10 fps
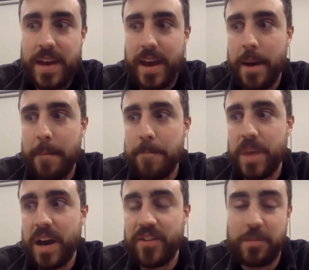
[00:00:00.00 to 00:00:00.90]

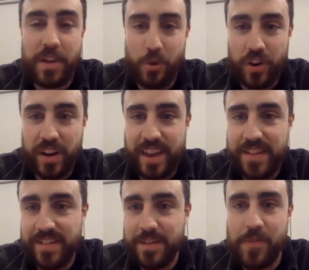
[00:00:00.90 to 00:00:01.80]
Some other
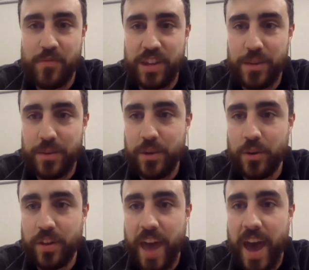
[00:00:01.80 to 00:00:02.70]
organisations have been really, really
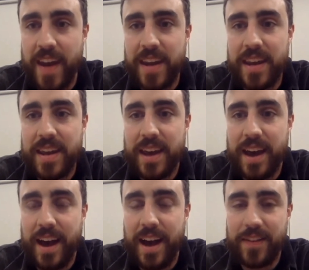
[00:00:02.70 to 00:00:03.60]
good at that.
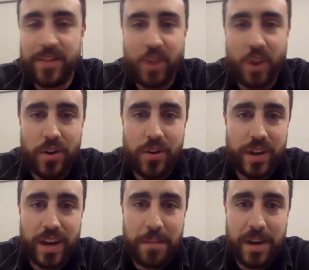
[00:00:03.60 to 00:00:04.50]

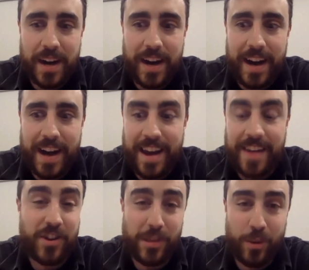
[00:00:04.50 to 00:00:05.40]

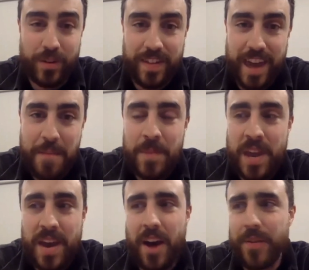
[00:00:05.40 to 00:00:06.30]
And you can look to them.
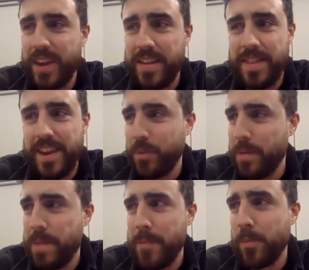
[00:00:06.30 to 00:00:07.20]
I've seen things where
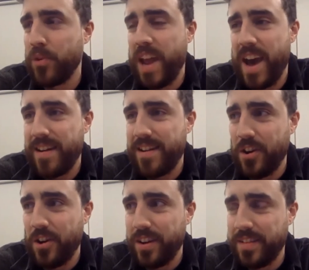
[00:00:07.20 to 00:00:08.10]
people print out,
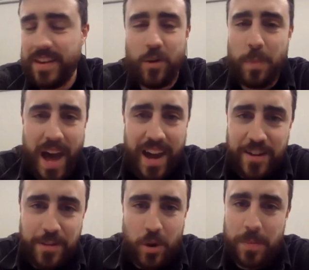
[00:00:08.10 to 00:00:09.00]
a single
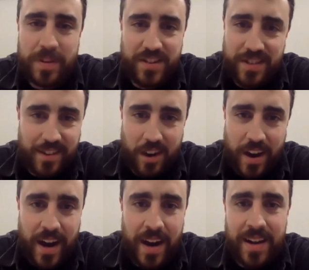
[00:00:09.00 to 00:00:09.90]
page per petition
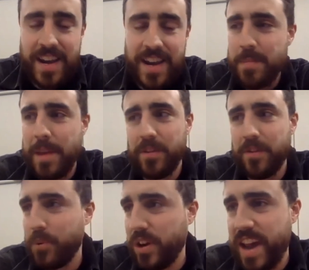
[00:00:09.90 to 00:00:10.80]
signer. People
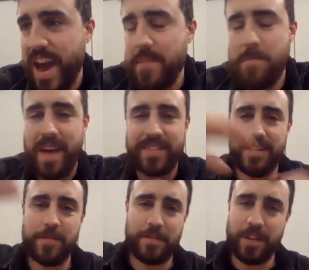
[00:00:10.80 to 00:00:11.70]
have printed out
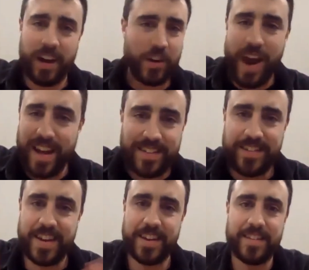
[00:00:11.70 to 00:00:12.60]
massive ground
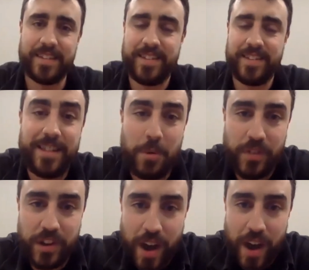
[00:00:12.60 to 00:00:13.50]
stickers and stuck them
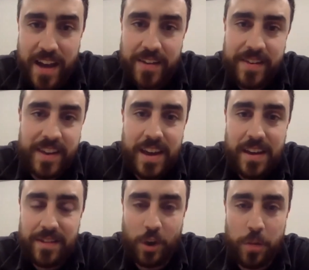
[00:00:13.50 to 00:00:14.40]
on the ground.
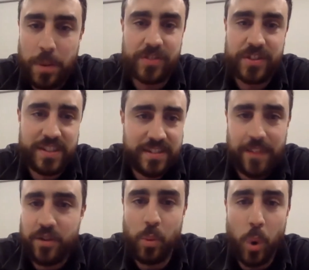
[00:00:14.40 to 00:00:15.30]
So politicians
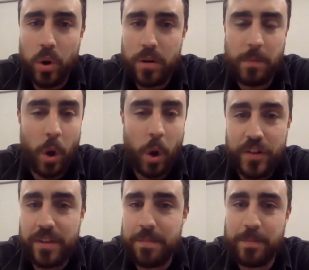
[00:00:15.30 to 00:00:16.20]
have to walk
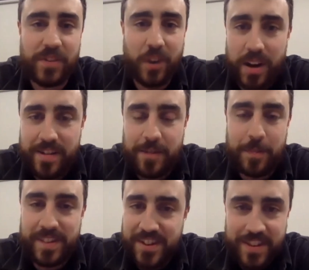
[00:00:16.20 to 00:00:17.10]
over the signers of
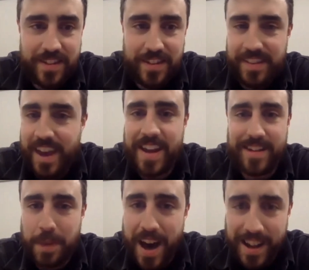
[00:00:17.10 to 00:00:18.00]
petitions as they
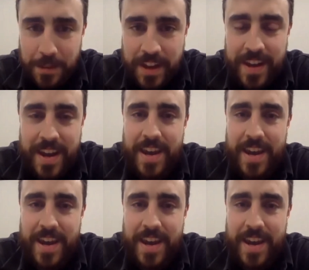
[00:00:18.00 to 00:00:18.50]
enter Parliament.